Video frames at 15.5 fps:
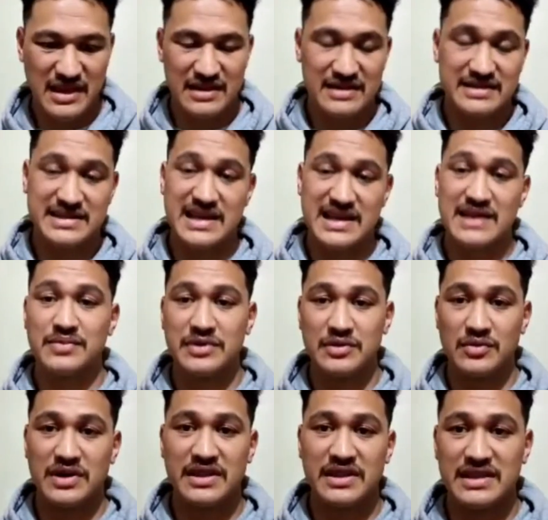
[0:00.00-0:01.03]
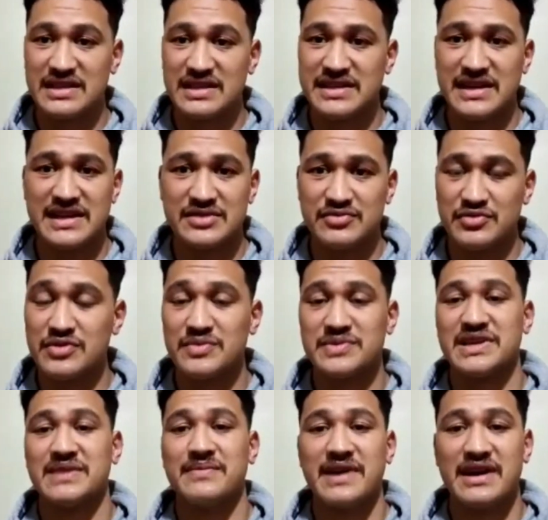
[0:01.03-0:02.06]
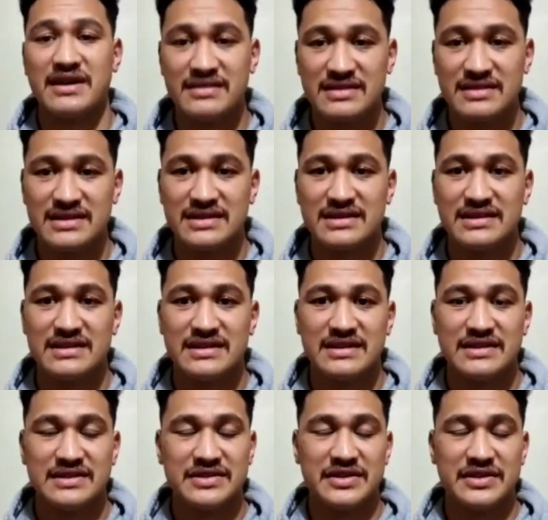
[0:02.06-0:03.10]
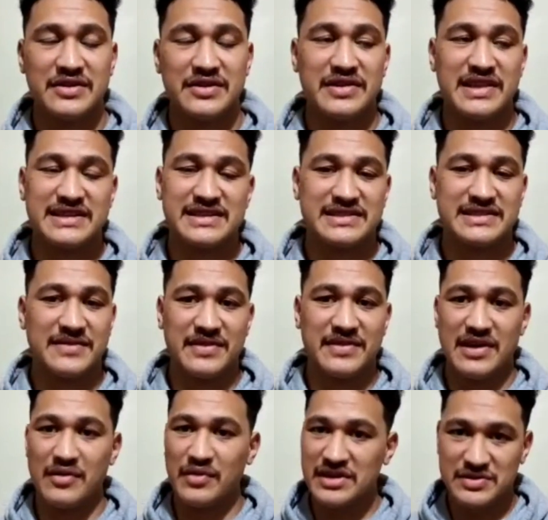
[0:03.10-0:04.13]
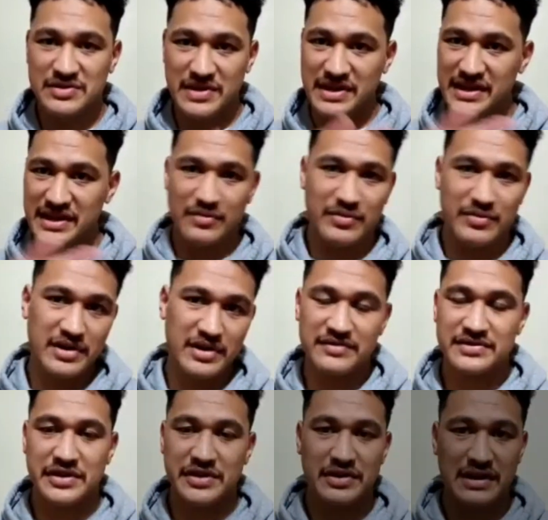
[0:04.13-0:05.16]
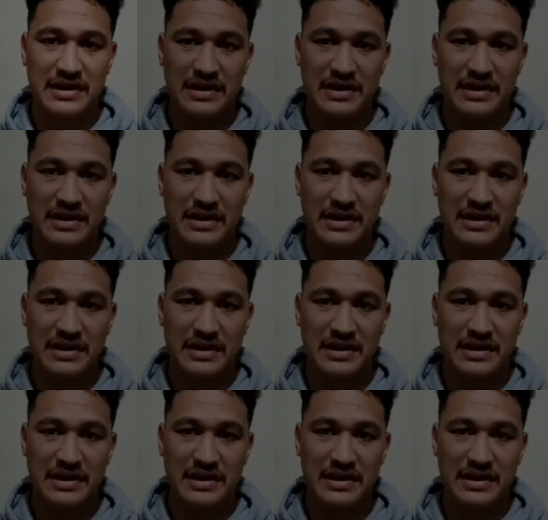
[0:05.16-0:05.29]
tampered with in the changing room somehow. So that's just something that we just want to get rid of totally.